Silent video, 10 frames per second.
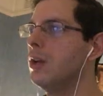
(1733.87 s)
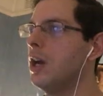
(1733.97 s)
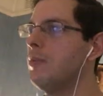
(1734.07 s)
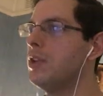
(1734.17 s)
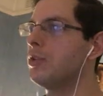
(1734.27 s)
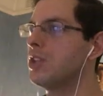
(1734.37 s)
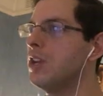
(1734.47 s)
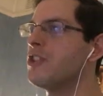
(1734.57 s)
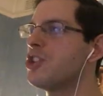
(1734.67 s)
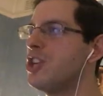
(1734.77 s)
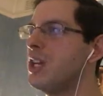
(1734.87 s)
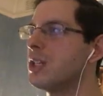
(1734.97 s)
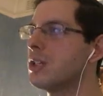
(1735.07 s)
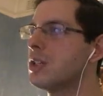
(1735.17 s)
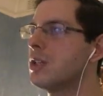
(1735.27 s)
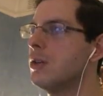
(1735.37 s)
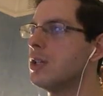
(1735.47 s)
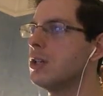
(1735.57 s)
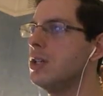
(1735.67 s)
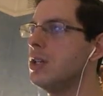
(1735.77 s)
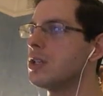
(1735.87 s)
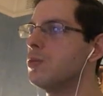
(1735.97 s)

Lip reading: I've been through enough shit to know it only gets